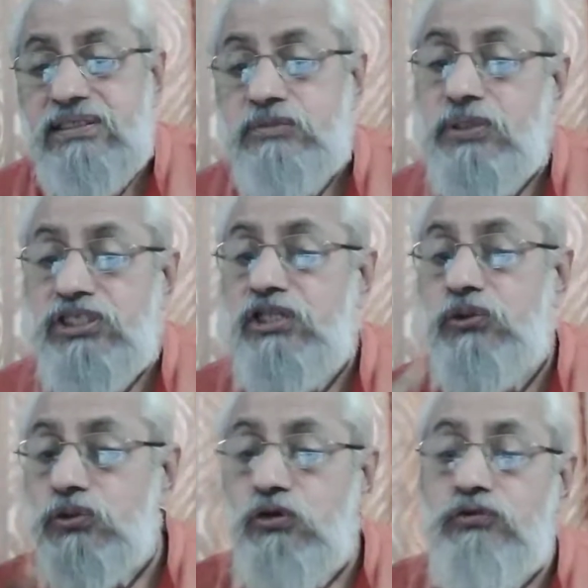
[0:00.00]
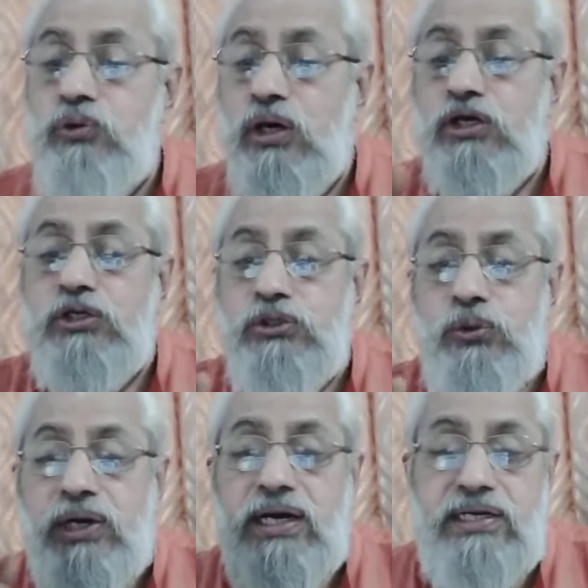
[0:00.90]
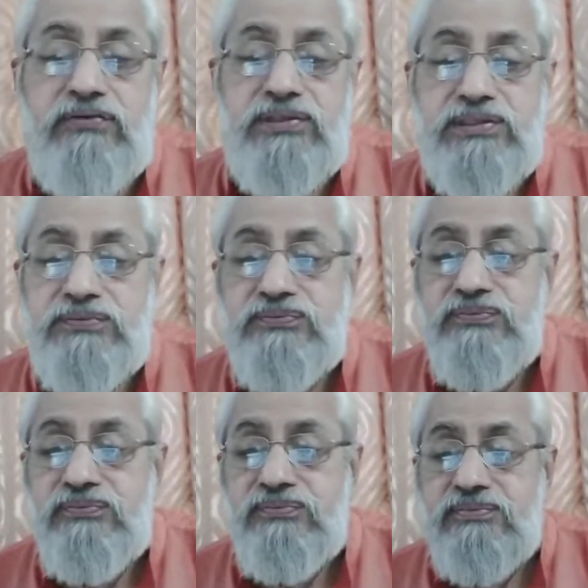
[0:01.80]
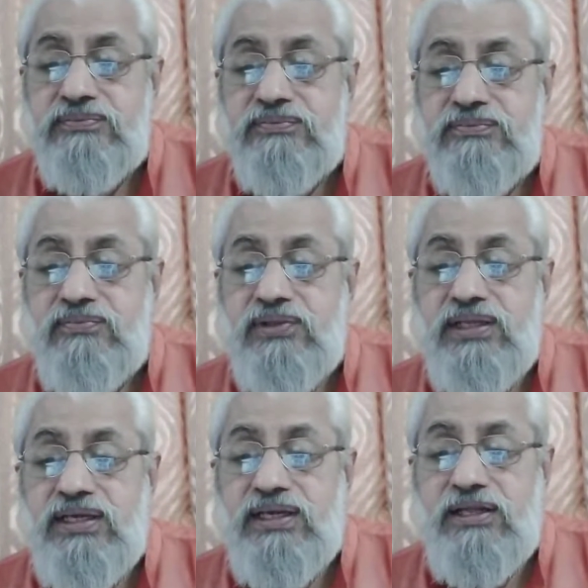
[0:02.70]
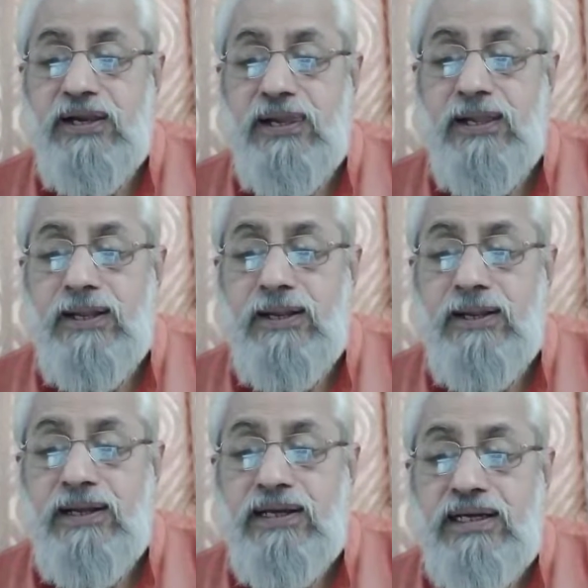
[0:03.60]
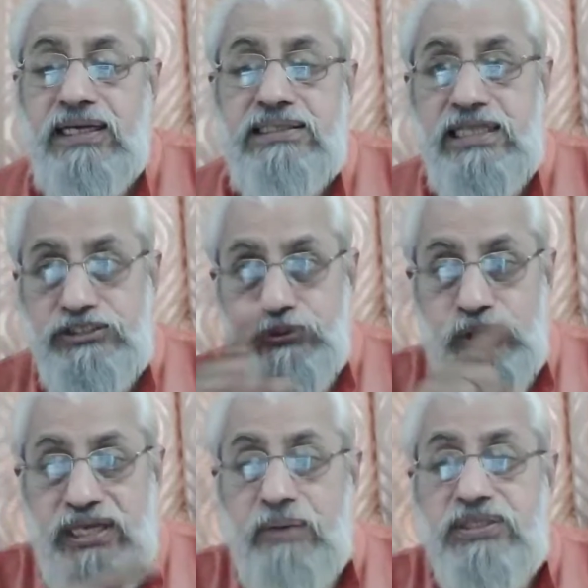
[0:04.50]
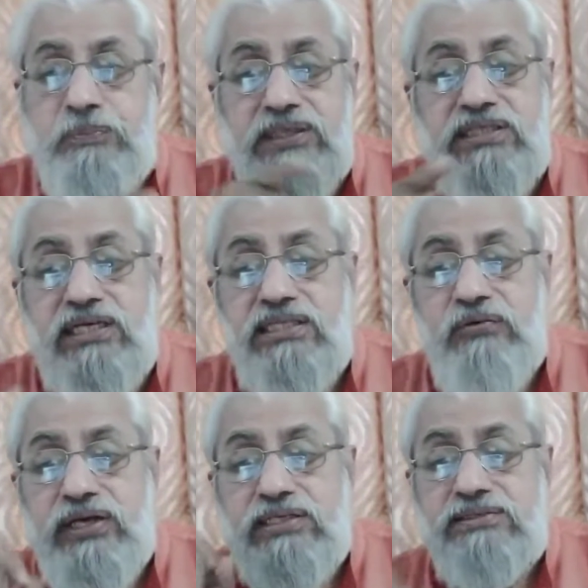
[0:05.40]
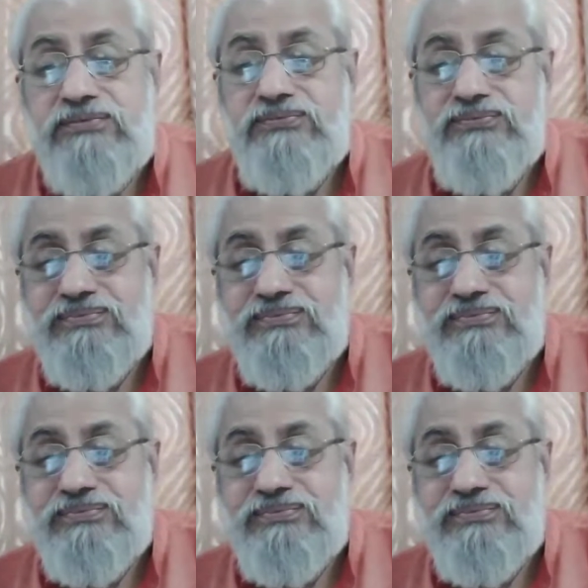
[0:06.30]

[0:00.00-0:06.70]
Especially those of you who are into yoga and everything. Okay? This Turiyam is present in the waker.